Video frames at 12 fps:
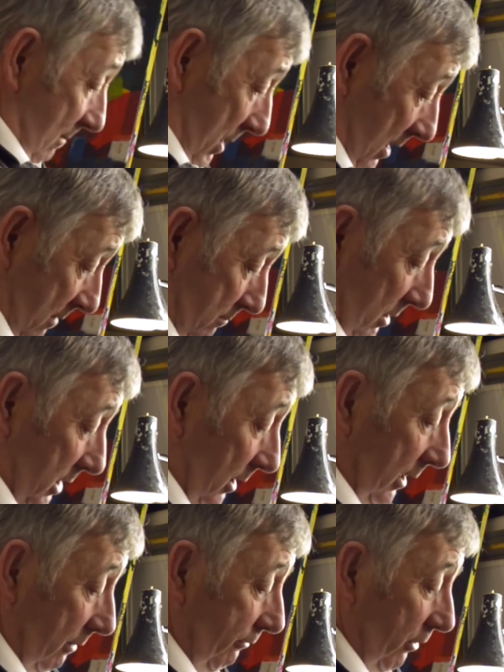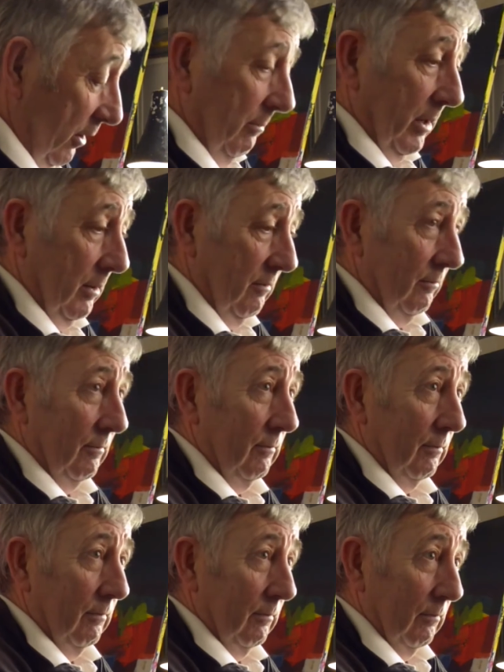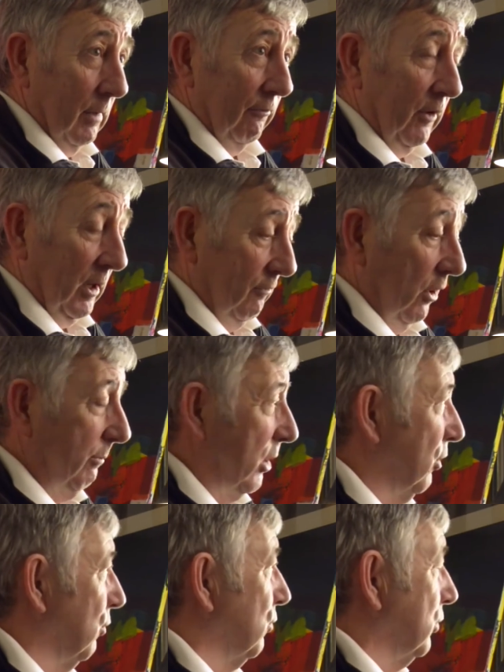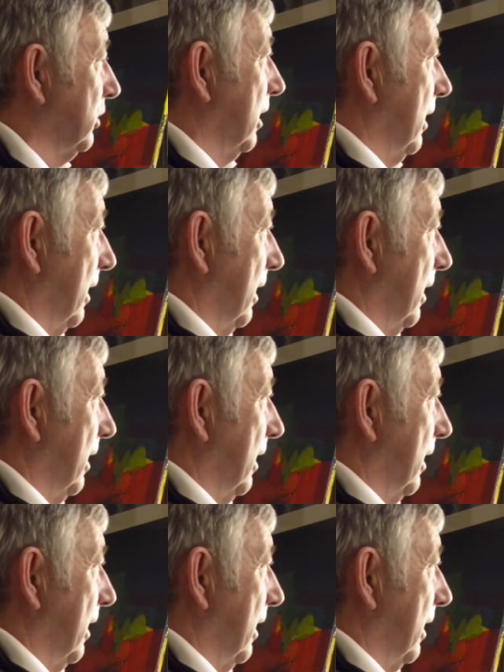a bit immediately in front of my feet, in front of my nose,